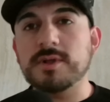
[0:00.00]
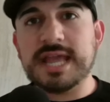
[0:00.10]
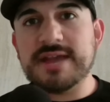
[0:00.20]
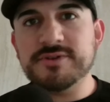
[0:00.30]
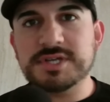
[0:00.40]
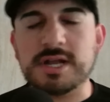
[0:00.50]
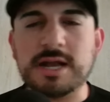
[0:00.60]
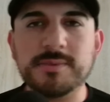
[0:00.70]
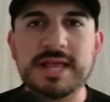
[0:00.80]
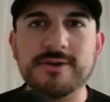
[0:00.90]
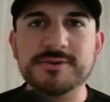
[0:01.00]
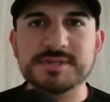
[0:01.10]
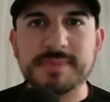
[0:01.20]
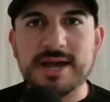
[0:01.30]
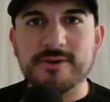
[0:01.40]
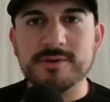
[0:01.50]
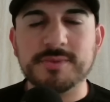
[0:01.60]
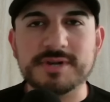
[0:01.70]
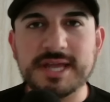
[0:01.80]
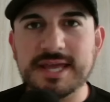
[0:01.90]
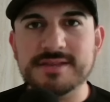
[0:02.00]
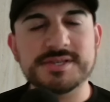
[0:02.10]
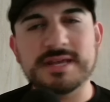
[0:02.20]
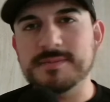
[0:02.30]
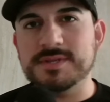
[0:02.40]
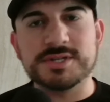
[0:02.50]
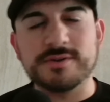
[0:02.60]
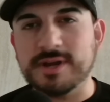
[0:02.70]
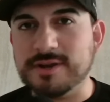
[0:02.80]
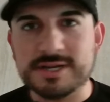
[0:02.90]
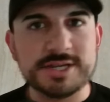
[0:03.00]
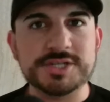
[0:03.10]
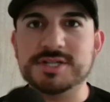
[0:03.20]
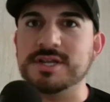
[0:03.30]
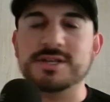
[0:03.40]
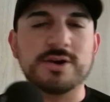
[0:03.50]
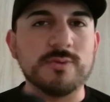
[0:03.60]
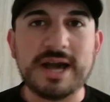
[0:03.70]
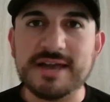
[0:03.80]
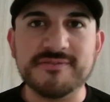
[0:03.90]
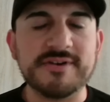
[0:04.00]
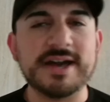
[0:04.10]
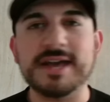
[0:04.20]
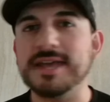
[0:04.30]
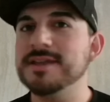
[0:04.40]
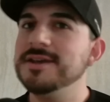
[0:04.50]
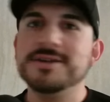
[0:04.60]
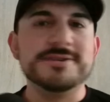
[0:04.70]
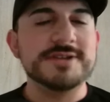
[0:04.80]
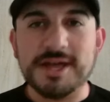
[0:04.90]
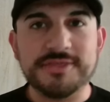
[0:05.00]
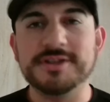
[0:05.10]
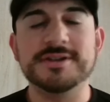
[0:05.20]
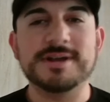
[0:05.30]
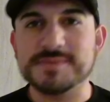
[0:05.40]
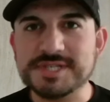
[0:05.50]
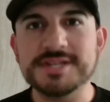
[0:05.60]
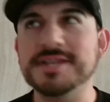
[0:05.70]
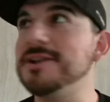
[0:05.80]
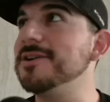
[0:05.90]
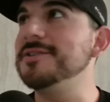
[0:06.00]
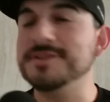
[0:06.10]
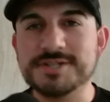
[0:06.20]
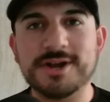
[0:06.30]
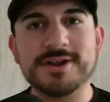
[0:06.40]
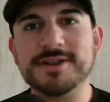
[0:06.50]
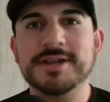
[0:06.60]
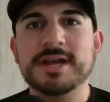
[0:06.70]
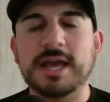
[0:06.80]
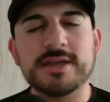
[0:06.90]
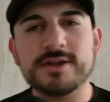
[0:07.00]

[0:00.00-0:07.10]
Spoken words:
I'm only averaging a couple hours of power per day, so that means no air conditioning, no Wi-Fi, nothing. I'm sitting here in the dark.